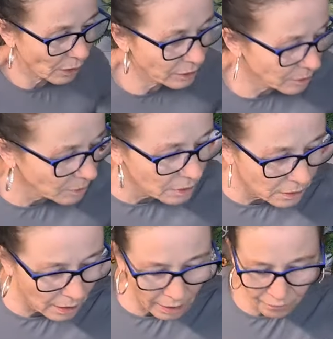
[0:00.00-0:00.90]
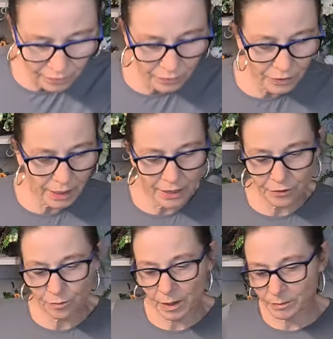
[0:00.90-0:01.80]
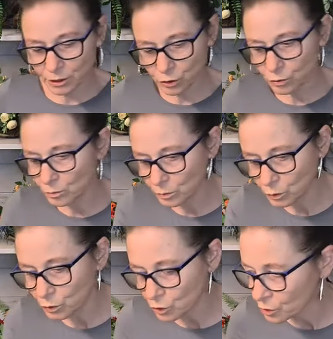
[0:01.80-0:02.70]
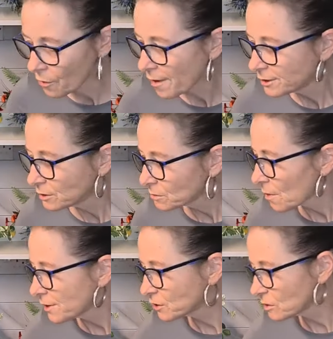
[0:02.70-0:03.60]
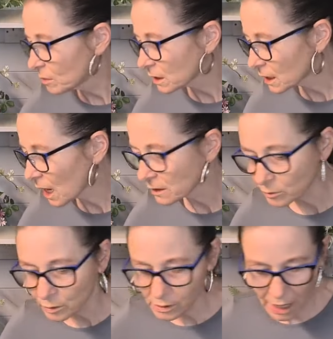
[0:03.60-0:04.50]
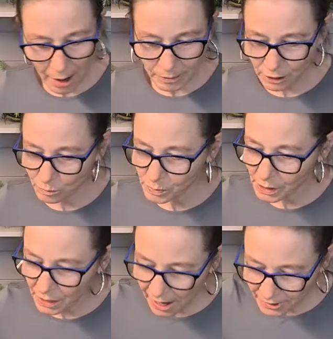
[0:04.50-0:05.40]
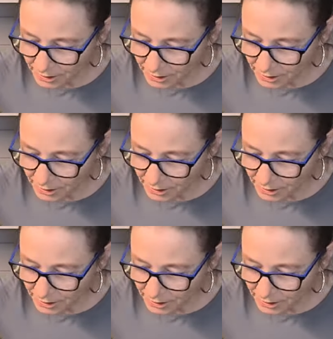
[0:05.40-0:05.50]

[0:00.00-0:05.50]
as I feel the length may be too much. See, my cat won't allow me to be